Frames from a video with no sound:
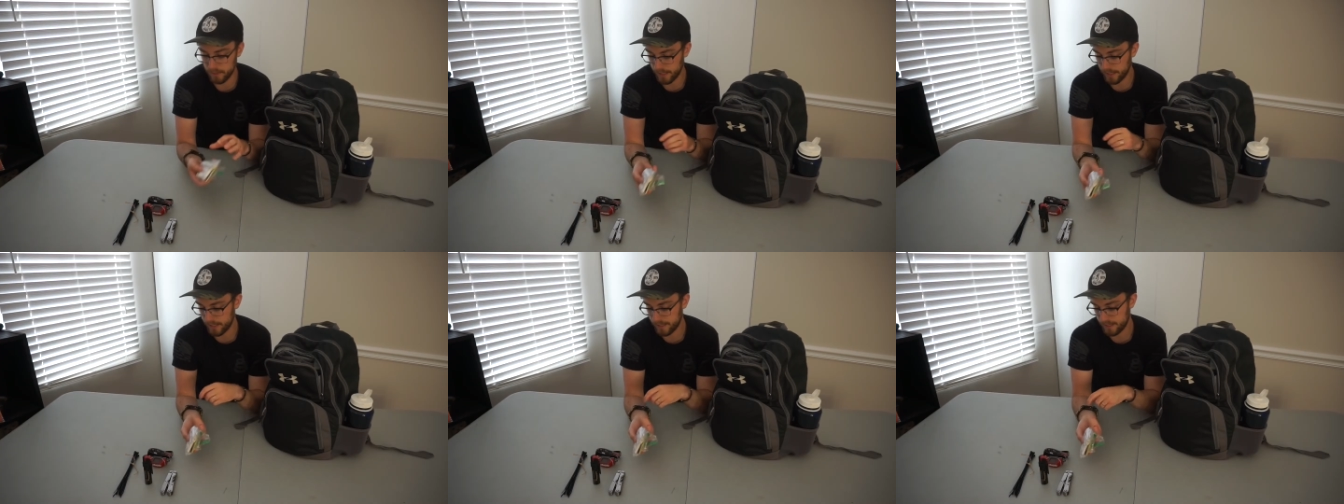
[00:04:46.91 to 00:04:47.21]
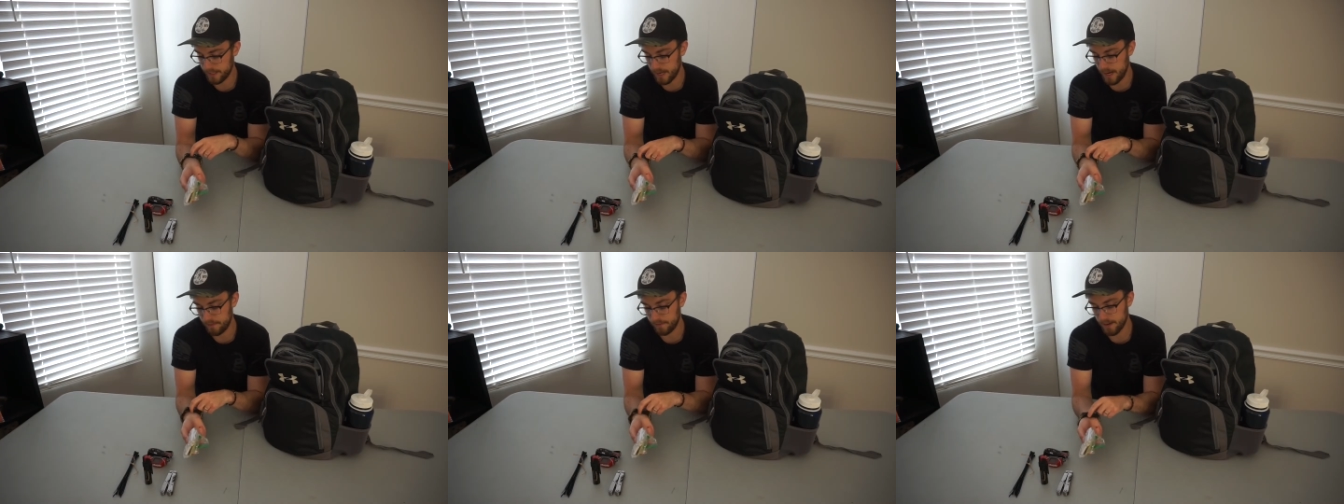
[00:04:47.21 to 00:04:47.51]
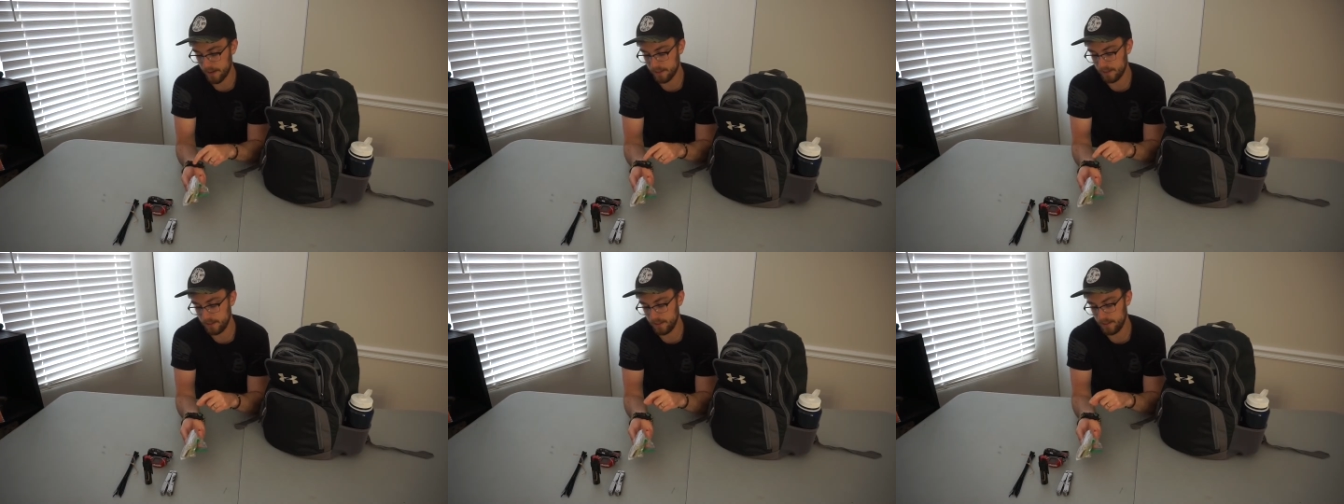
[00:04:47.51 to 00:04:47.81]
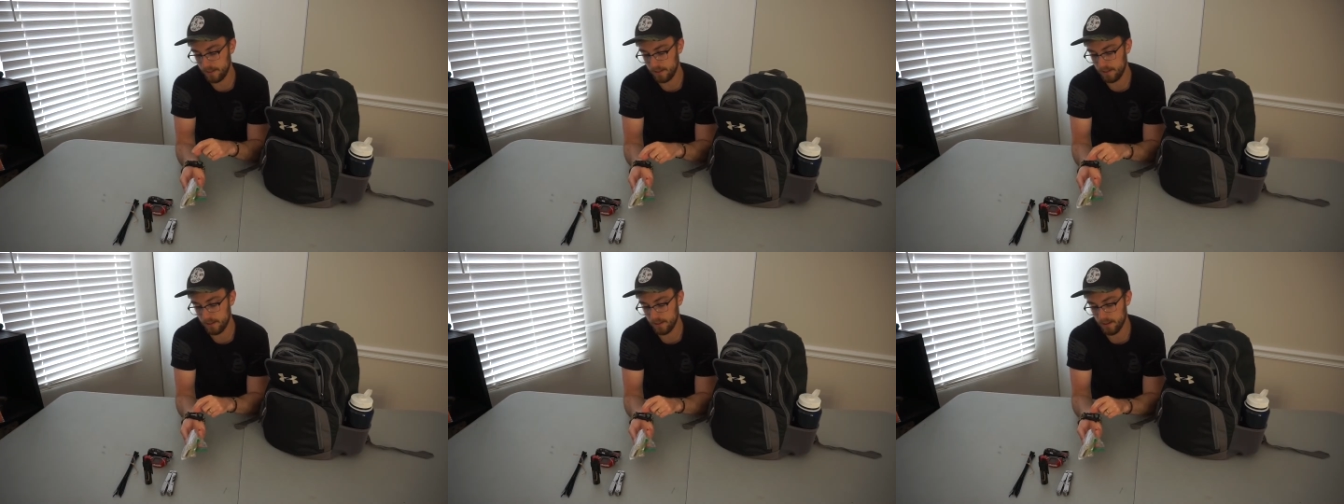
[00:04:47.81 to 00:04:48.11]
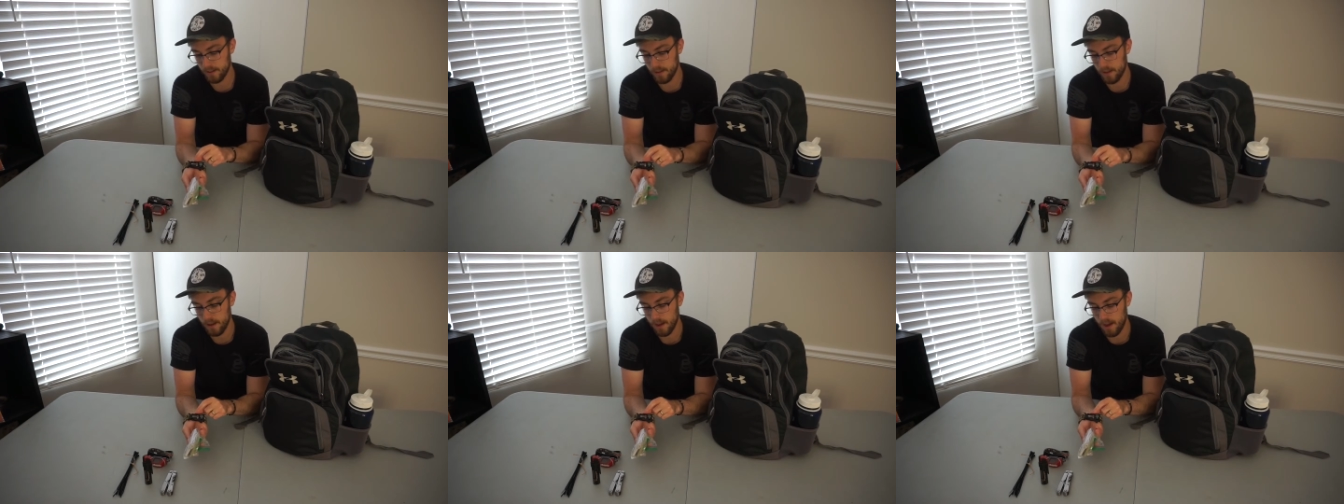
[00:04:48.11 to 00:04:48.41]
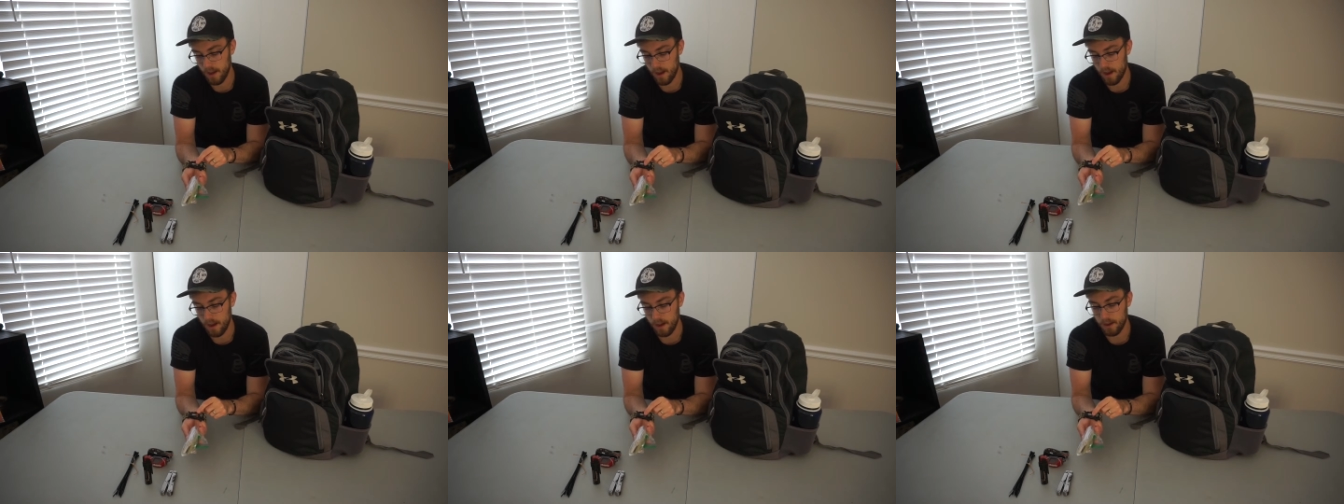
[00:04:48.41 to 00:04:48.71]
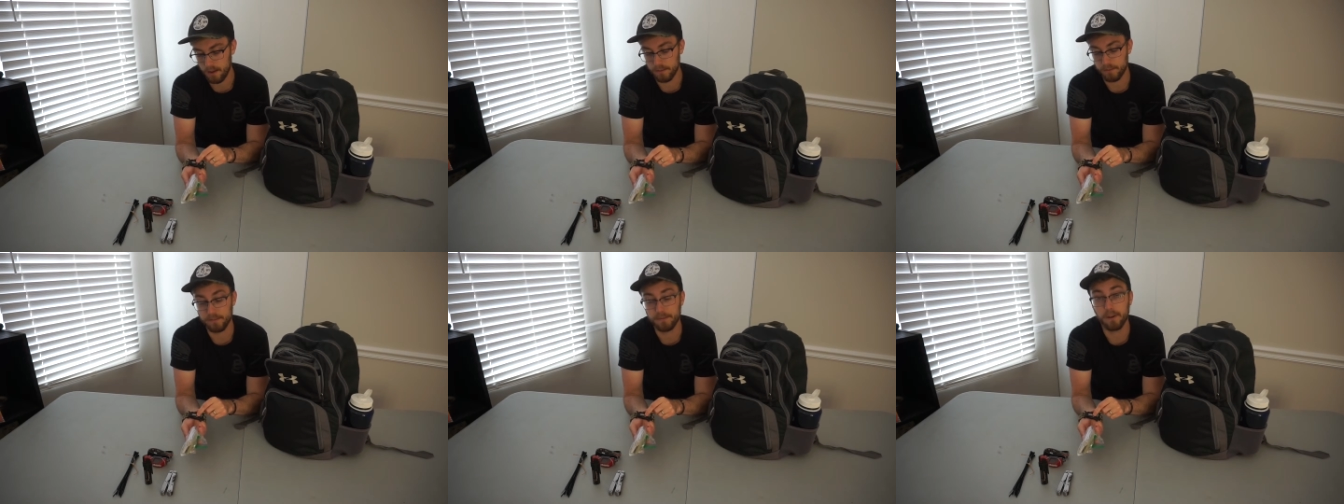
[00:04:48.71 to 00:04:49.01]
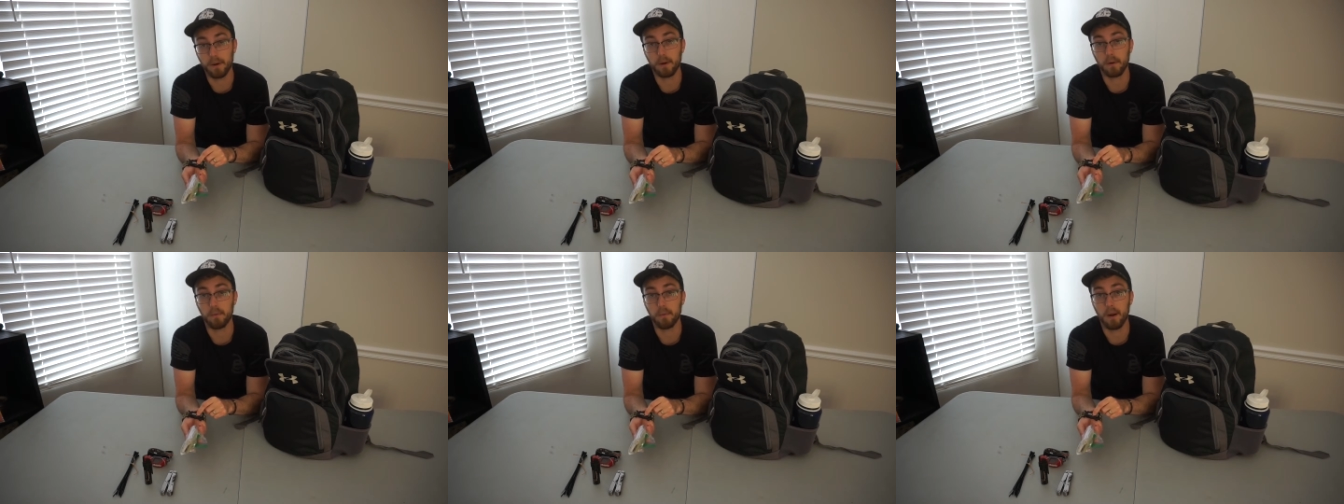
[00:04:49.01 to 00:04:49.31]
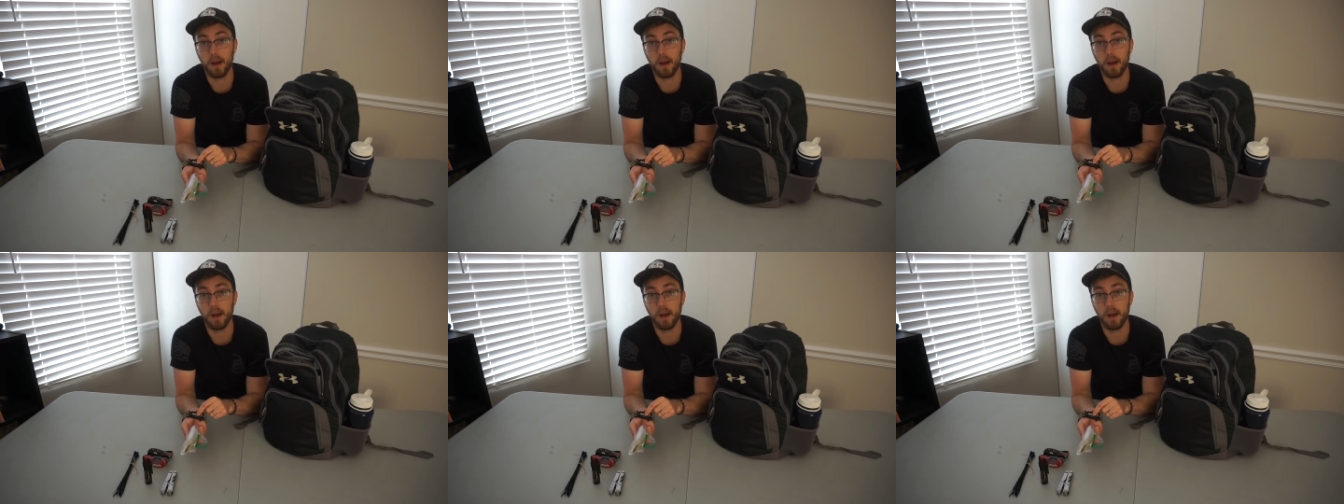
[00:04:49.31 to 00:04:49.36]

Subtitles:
Like I said, I've got the ferro